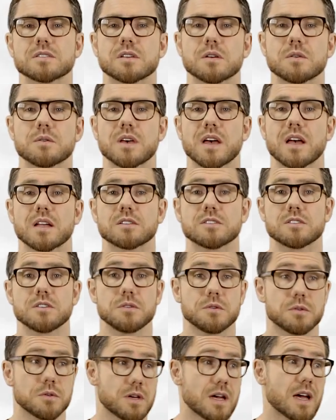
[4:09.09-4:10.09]
so that
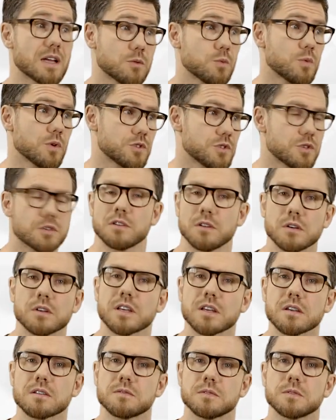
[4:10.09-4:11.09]
you get what you're
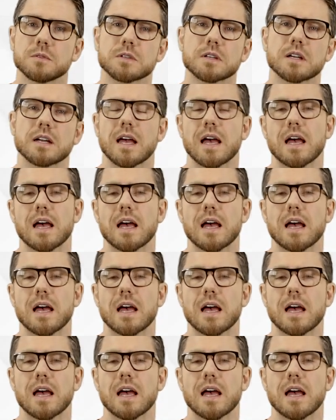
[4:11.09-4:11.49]
looking for